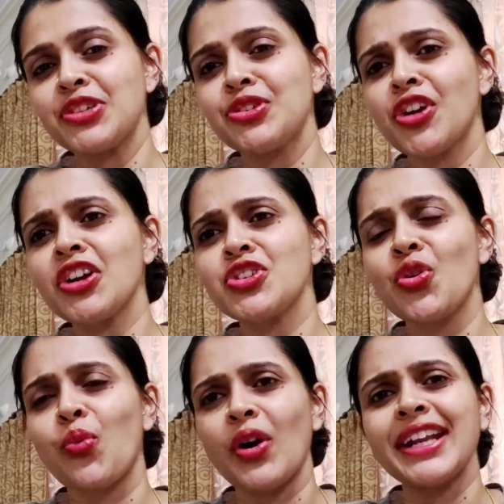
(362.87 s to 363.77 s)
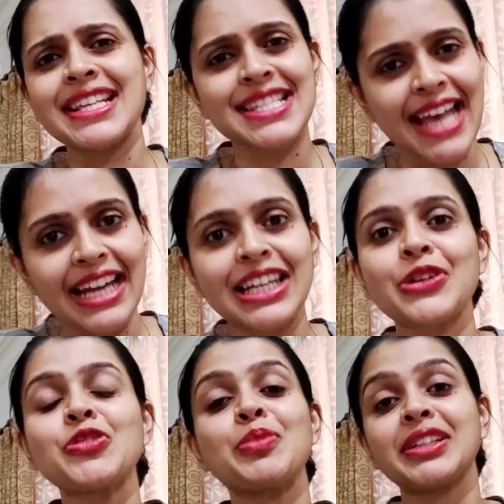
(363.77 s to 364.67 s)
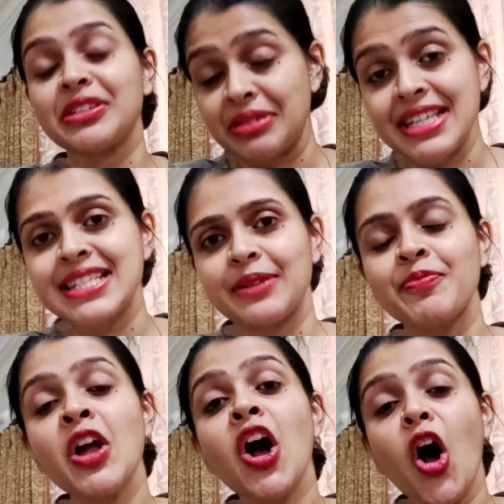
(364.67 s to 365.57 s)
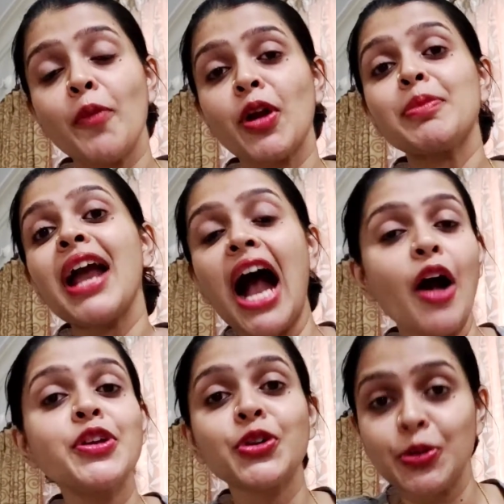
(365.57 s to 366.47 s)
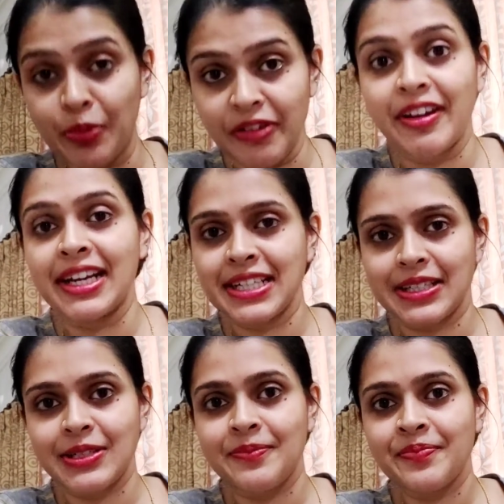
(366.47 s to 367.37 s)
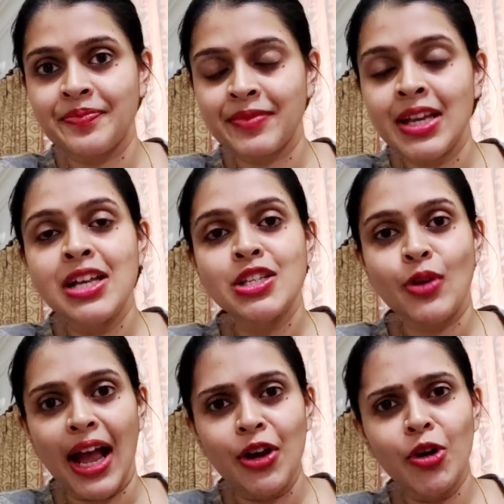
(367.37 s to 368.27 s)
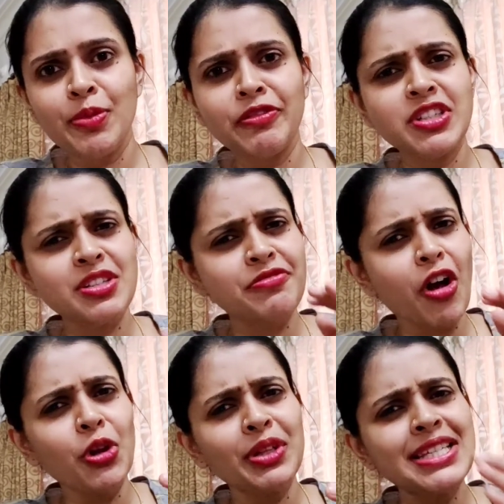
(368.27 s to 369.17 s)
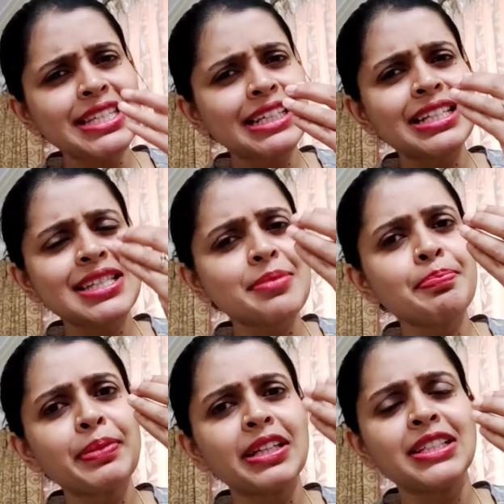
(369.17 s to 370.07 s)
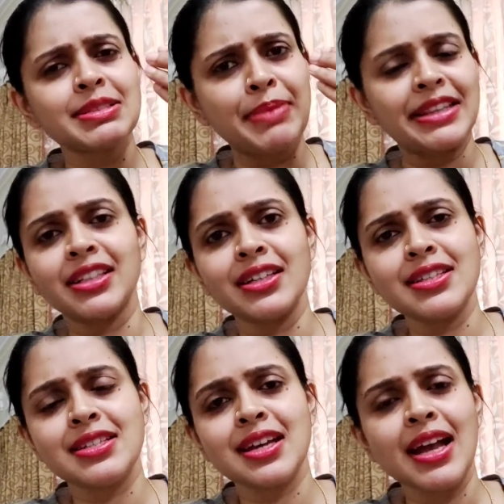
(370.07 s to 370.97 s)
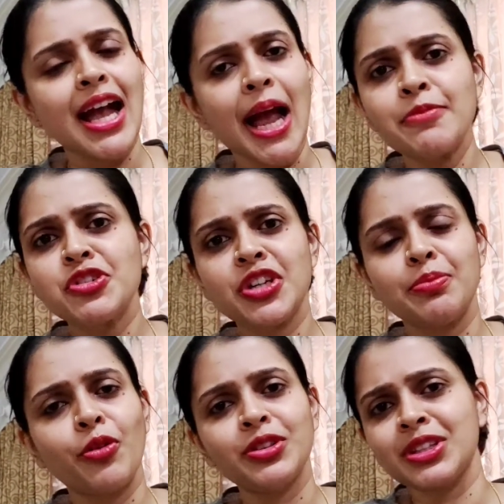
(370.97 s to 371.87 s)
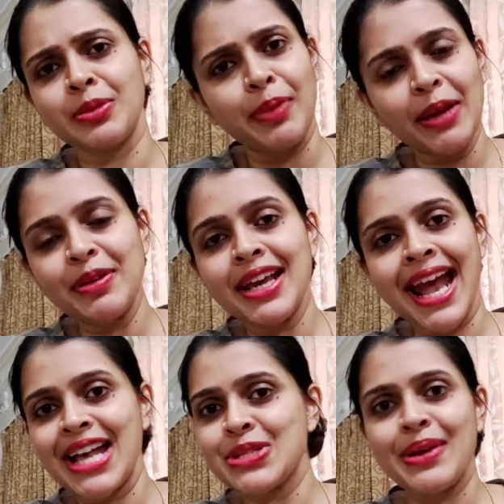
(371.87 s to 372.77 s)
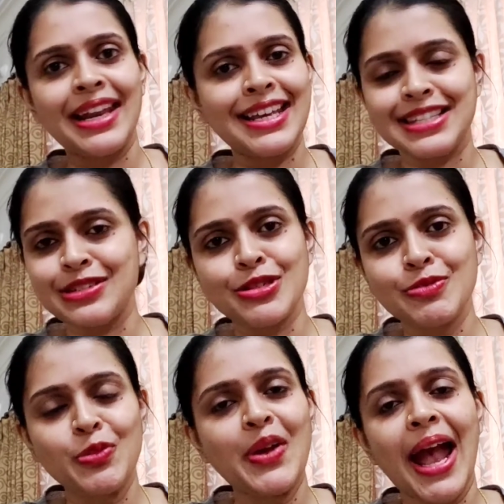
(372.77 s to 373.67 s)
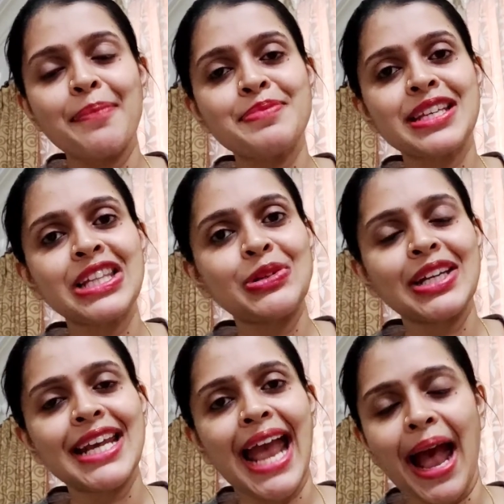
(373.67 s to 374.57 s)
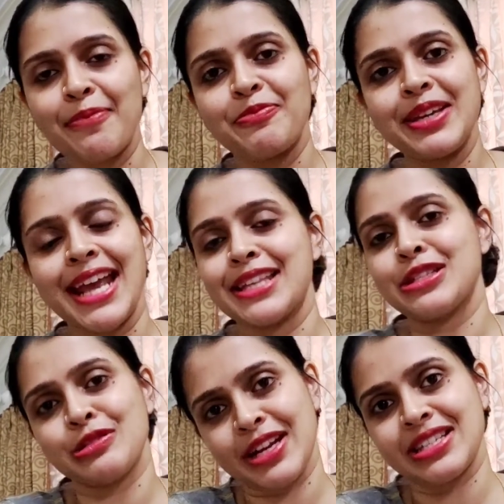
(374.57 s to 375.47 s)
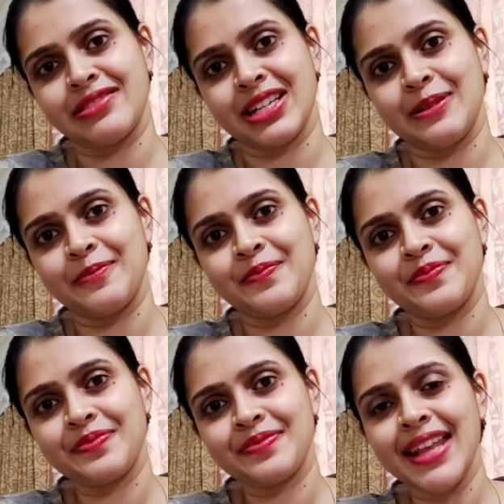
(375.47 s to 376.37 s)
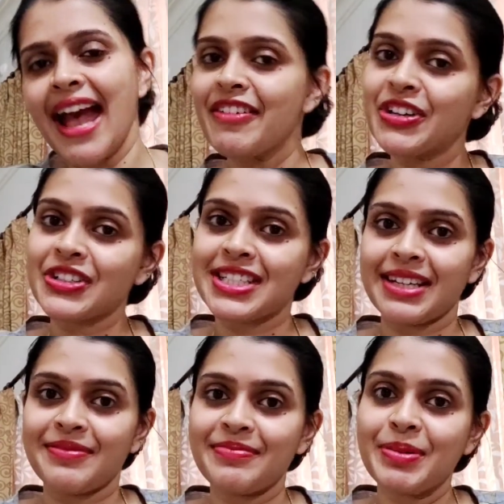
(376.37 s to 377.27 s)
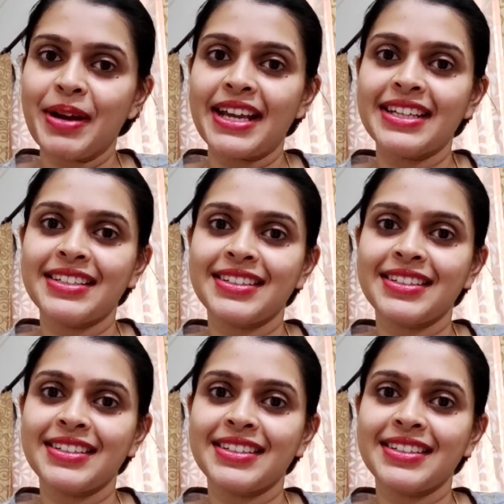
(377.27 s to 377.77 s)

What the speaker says: and you do not know what exactly could be the reason or probably how you could prevent it. So I hope if you just follow these little simple methods, I'm sure both the baby as well as you would be absolutely happy and stress-free. Have a good day. Bye-bye.